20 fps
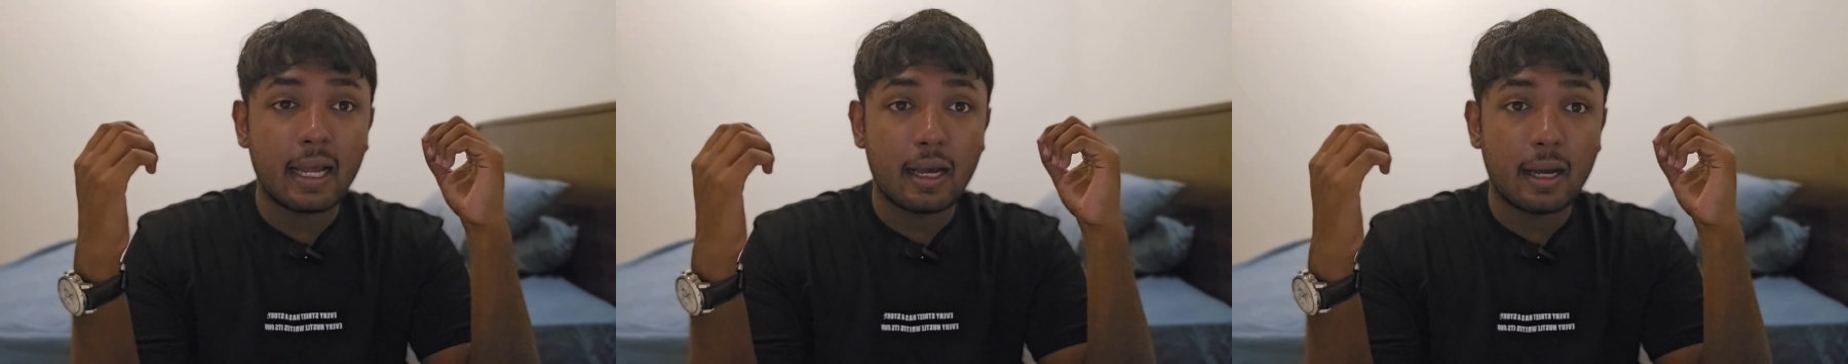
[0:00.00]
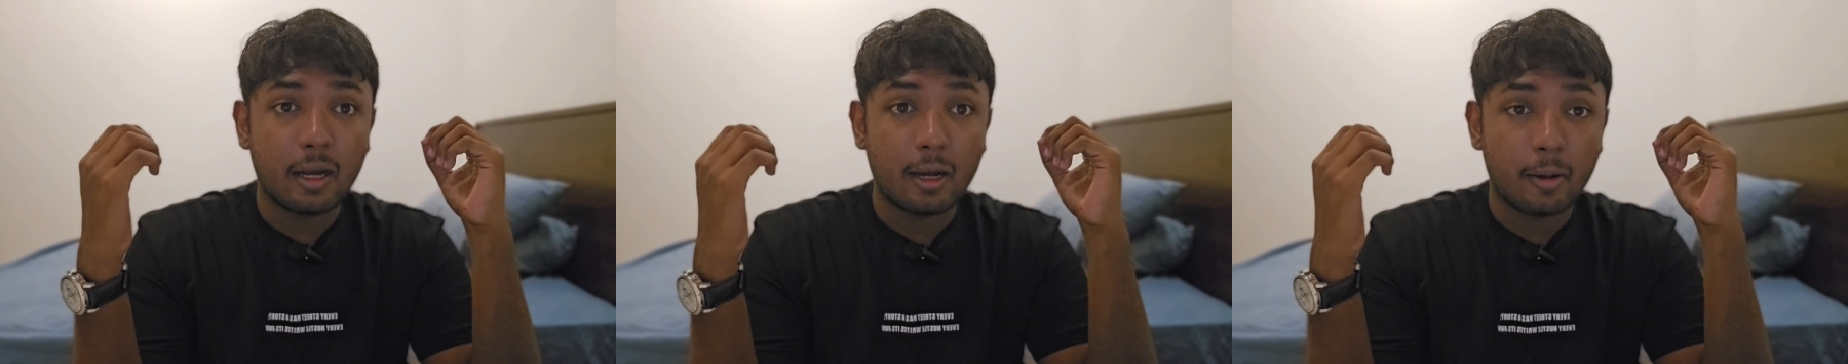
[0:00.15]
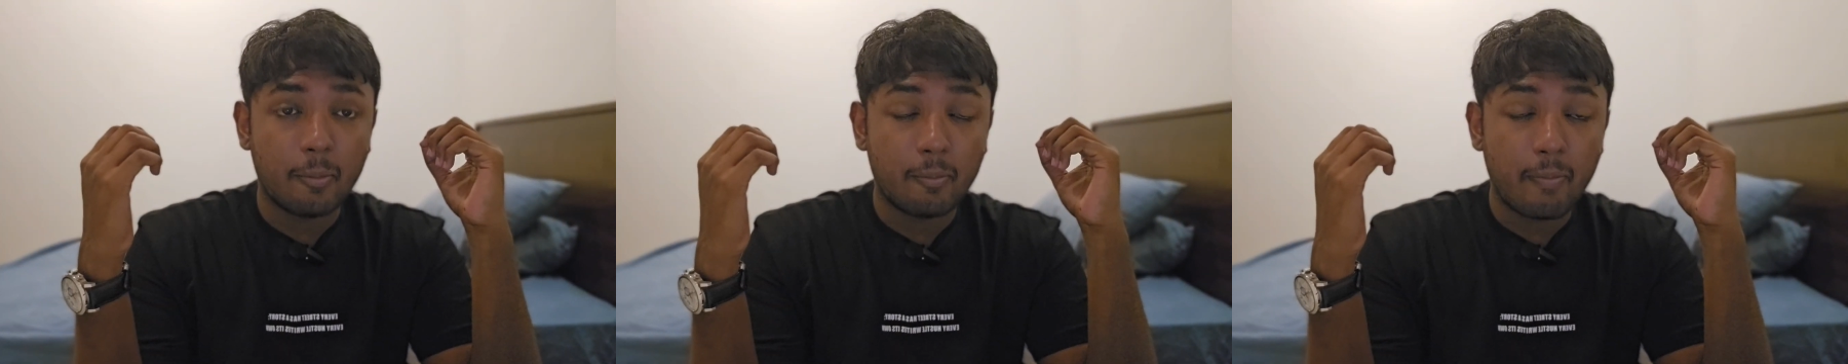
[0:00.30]

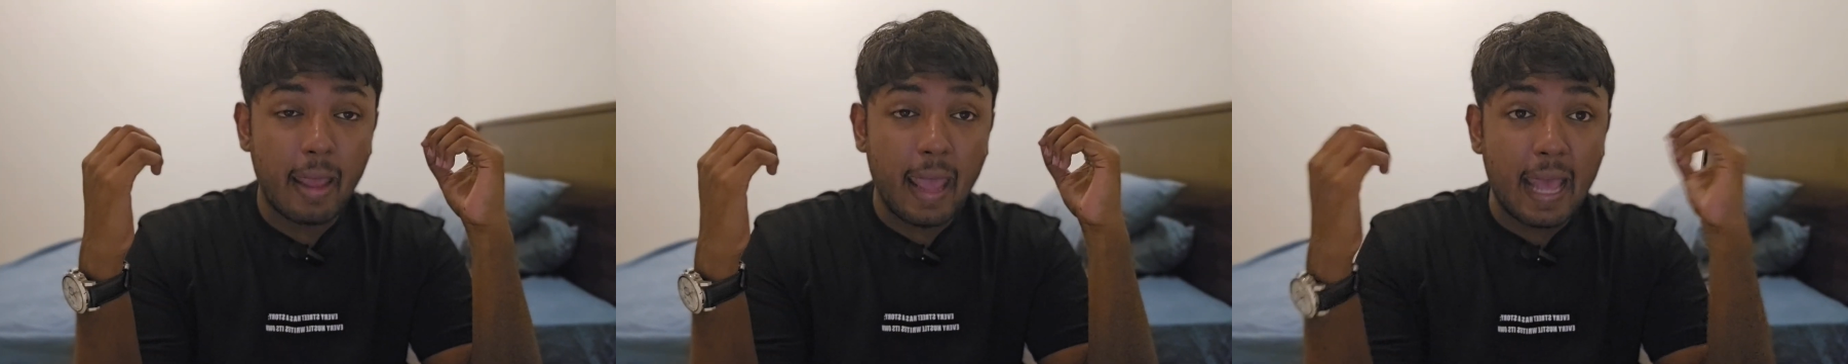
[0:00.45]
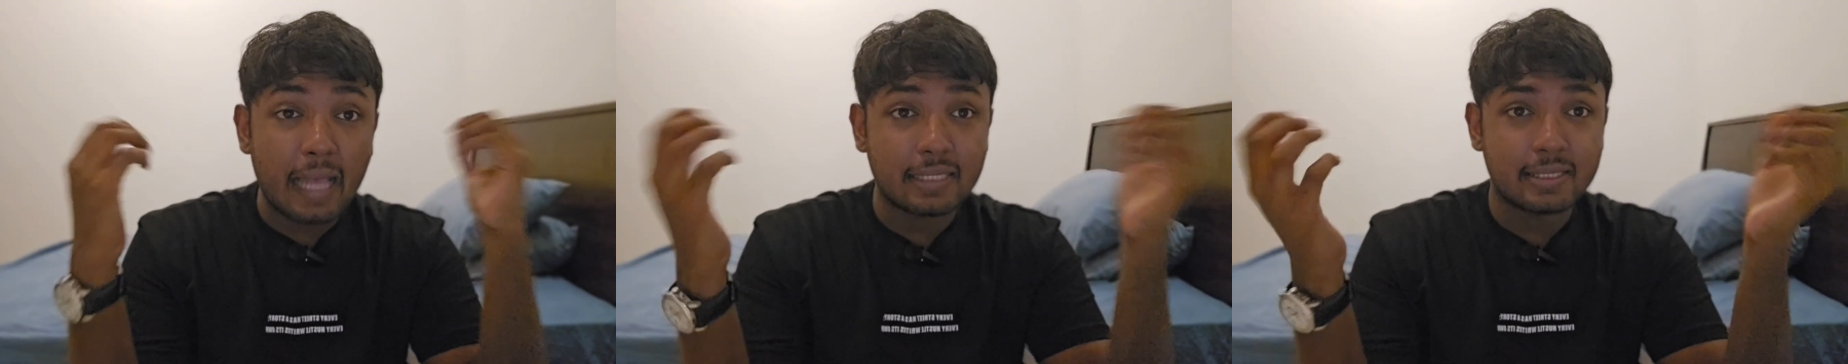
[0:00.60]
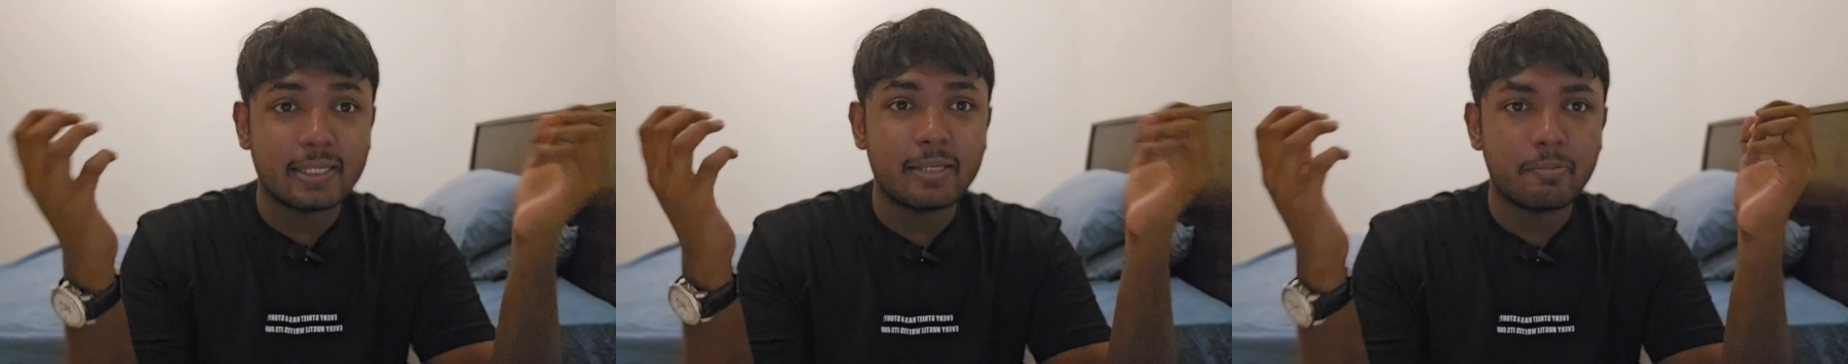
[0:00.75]

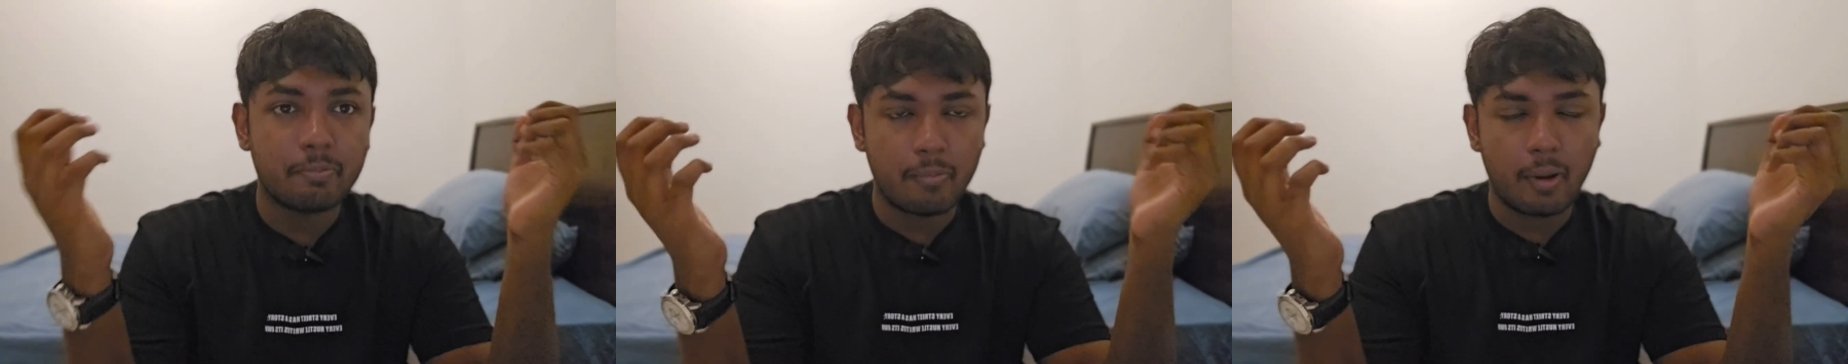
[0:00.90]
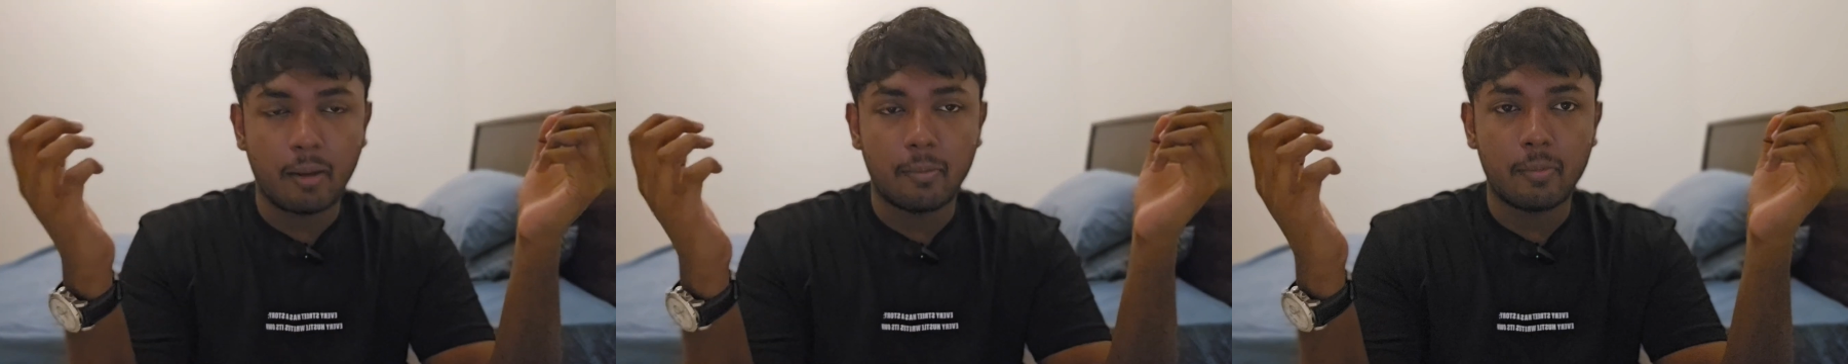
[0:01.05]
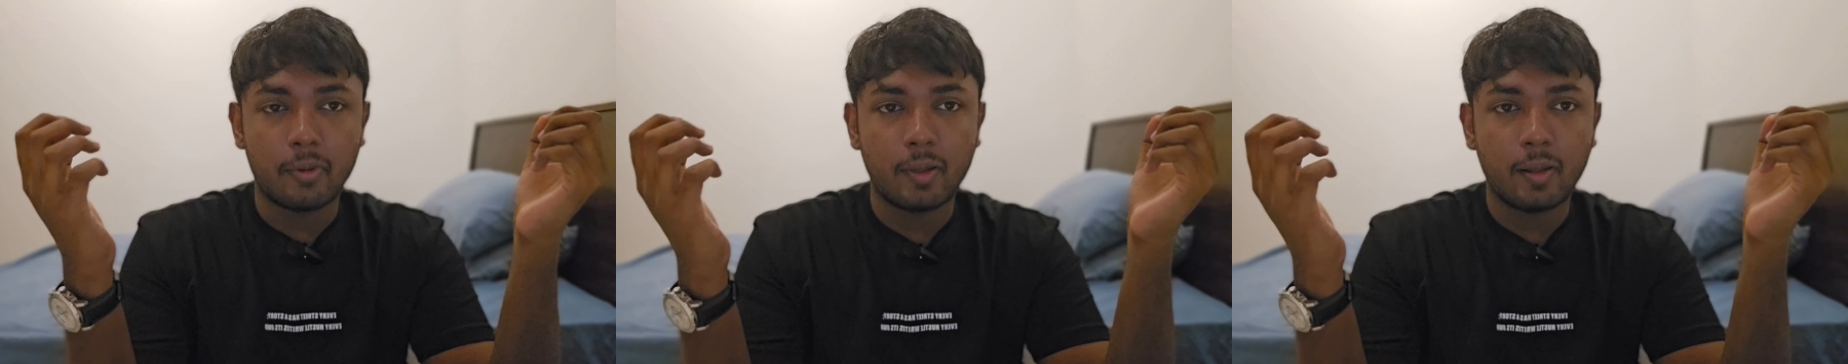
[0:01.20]
asset
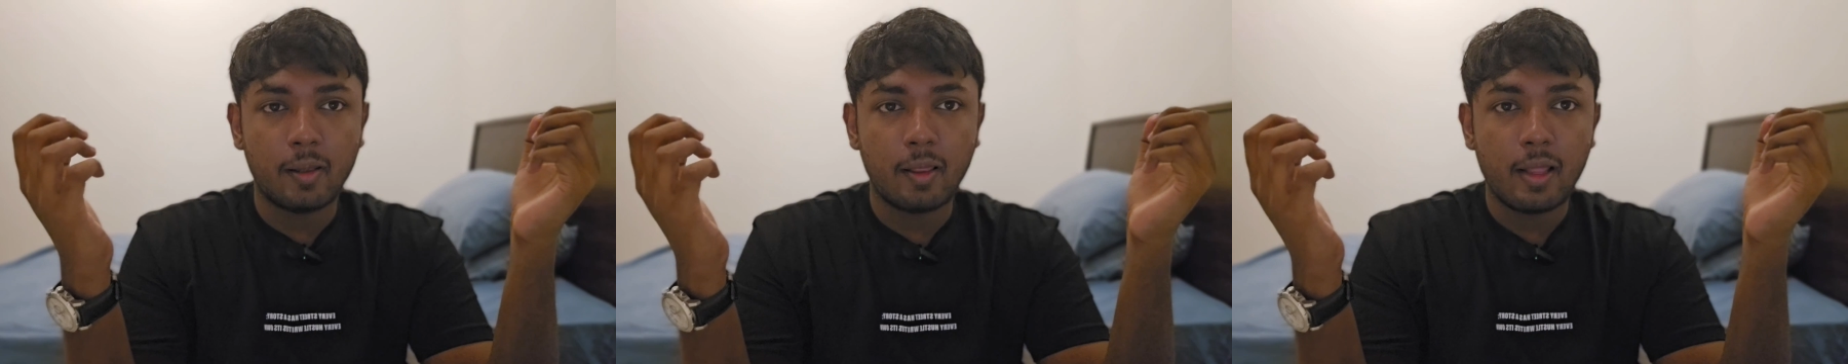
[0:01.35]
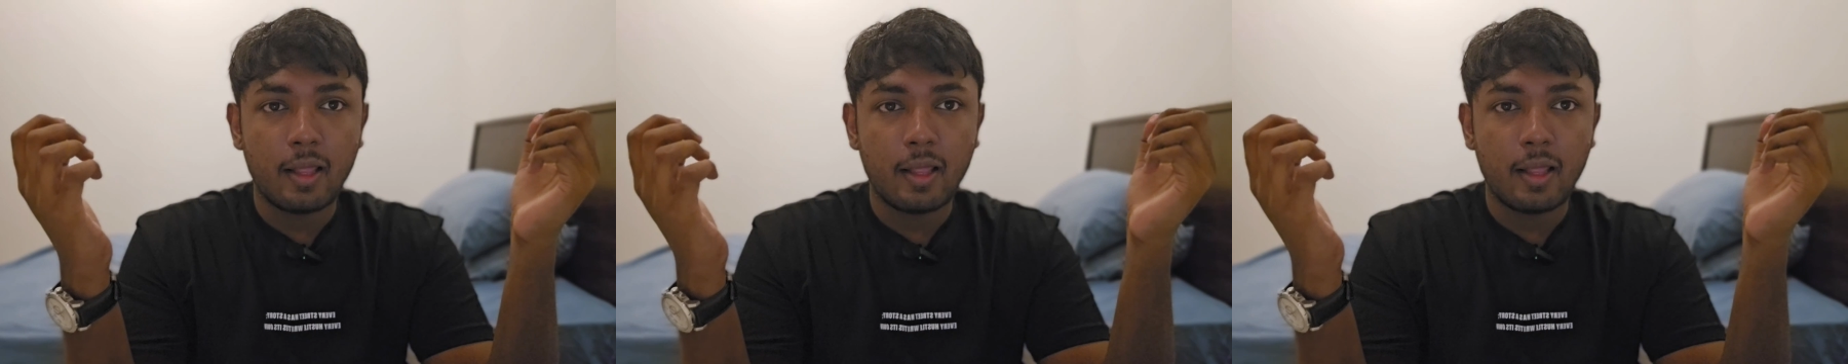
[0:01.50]
bubble